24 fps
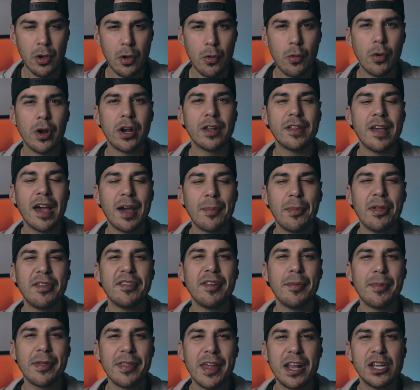We're going to talk about
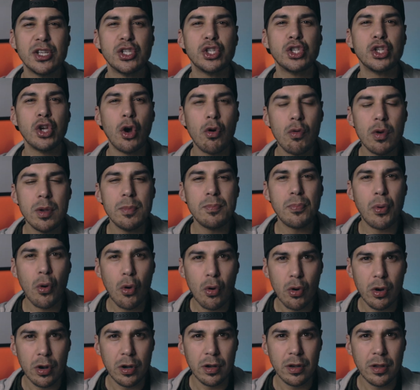something that is so
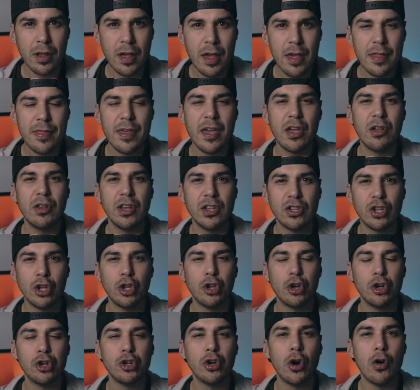important that you need to
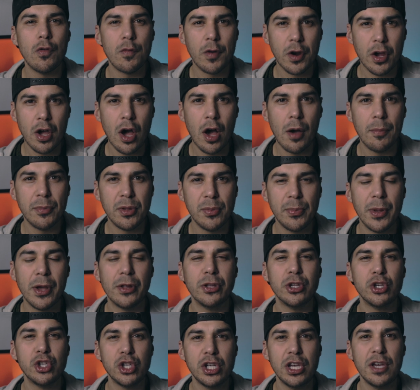learn to overcome to be able
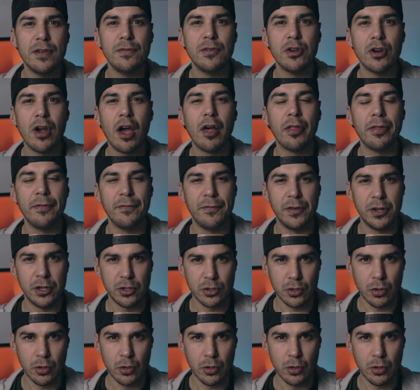to achieve your health and fitness